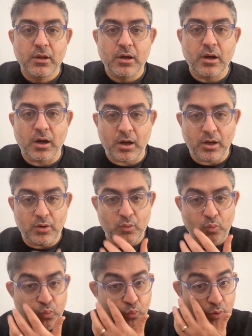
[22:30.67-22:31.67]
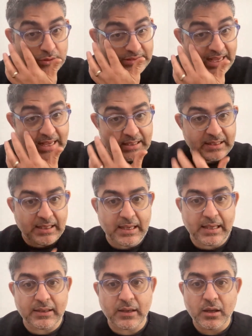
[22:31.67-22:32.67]
Uh, would
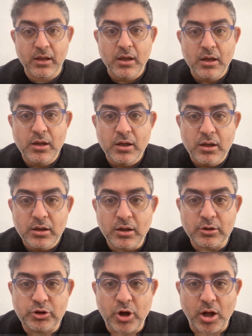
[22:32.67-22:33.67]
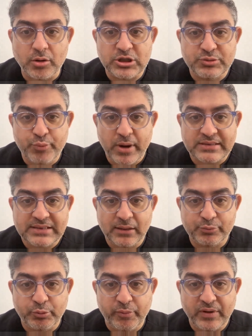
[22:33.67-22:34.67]
taking tolerance breaks
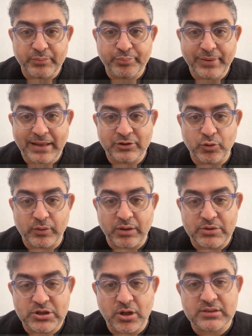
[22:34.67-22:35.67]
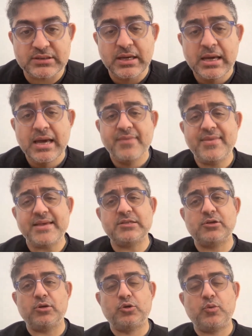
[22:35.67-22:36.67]
help to prevent plateauing in results? That's a
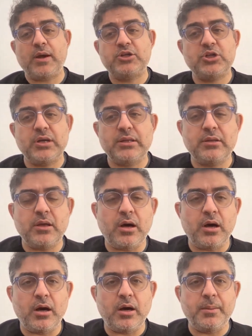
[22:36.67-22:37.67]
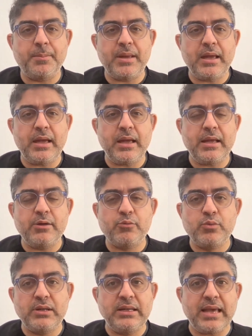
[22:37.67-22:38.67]
good question. Uh, it
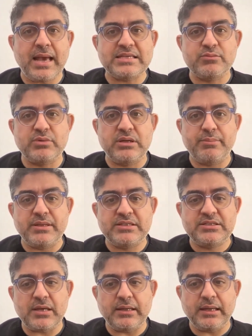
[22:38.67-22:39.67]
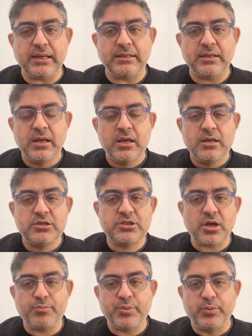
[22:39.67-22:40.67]
really it hasn't really been studied.
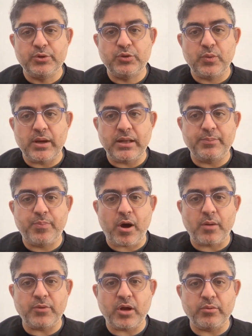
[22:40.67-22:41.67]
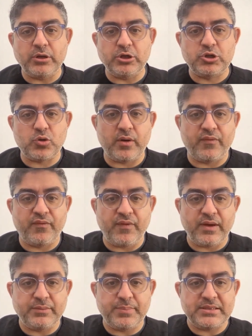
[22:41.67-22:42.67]
Some people do it, but I'm not really sure if
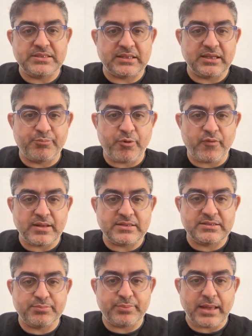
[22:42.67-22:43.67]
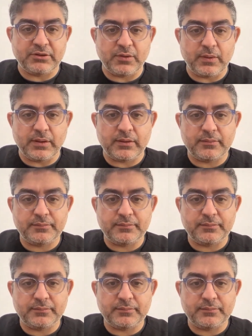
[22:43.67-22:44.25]
it basically prevents plateauing.